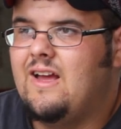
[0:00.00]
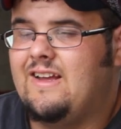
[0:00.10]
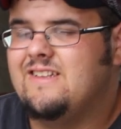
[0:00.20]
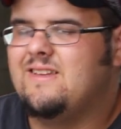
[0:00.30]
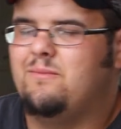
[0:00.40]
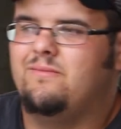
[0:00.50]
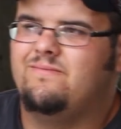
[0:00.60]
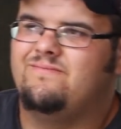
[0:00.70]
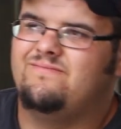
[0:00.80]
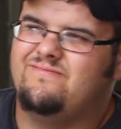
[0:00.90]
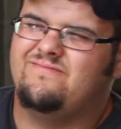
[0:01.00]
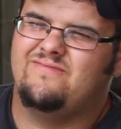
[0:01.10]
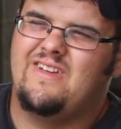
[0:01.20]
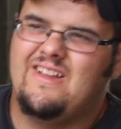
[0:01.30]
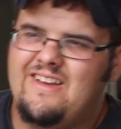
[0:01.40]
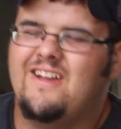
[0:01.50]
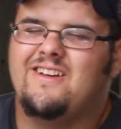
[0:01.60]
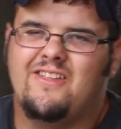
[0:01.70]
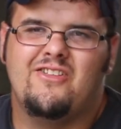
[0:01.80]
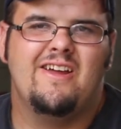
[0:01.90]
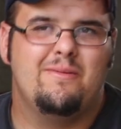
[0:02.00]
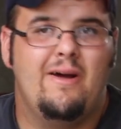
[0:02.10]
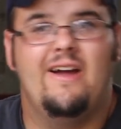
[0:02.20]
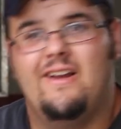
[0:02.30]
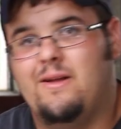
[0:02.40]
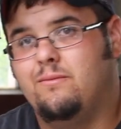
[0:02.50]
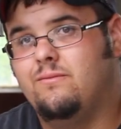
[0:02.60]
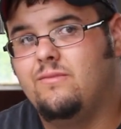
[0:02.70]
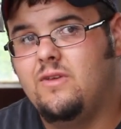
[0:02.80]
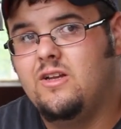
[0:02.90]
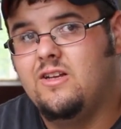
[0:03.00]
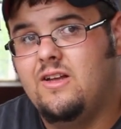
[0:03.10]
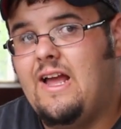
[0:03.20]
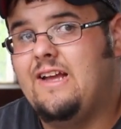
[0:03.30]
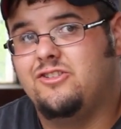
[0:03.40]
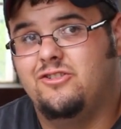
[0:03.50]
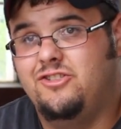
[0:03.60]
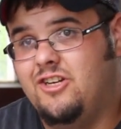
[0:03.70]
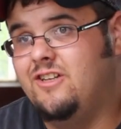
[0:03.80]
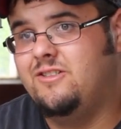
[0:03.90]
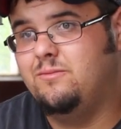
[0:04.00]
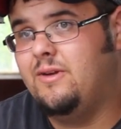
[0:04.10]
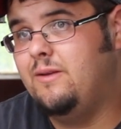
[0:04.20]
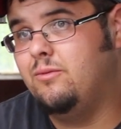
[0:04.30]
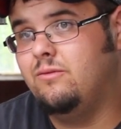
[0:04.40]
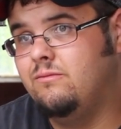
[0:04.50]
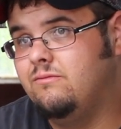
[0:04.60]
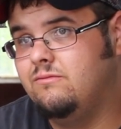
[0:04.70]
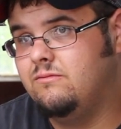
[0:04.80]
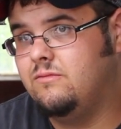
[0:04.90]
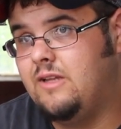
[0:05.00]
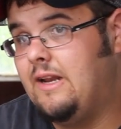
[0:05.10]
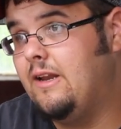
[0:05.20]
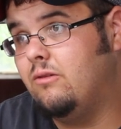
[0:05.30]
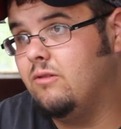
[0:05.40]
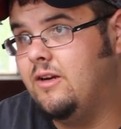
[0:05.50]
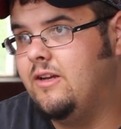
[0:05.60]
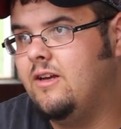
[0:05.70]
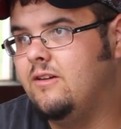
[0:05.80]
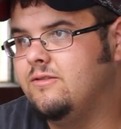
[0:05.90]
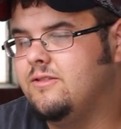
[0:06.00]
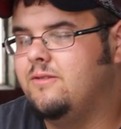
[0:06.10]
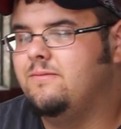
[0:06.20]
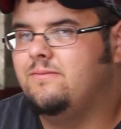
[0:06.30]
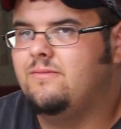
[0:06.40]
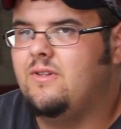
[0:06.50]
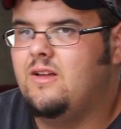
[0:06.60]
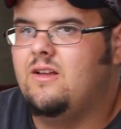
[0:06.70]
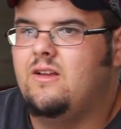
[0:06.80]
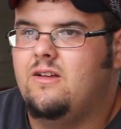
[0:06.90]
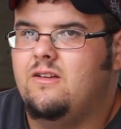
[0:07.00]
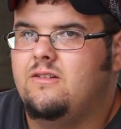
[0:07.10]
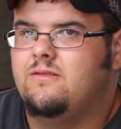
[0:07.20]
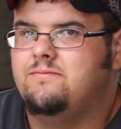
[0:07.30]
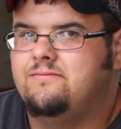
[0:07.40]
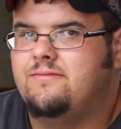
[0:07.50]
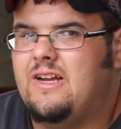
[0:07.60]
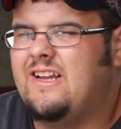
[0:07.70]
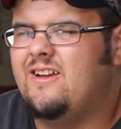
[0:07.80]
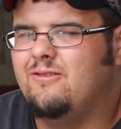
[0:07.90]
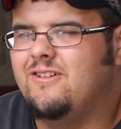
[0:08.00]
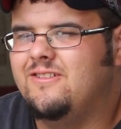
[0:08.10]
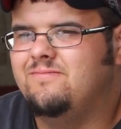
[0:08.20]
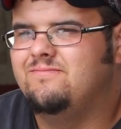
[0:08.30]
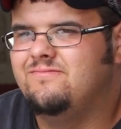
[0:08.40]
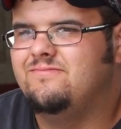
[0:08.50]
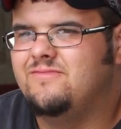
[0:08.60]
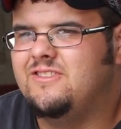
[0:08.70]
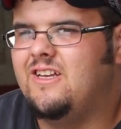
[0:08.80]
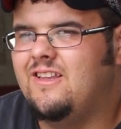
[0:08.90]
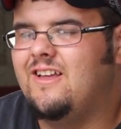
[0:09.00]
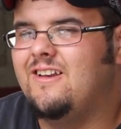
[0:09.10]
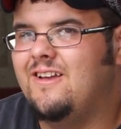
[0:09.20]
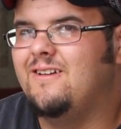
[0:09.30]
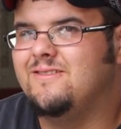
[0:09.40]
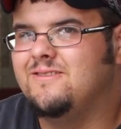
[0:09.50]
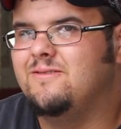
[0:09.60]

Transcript: I guess I'm, now that I think about it, I'm actually judging people that I don't really know, so I can't really say that now.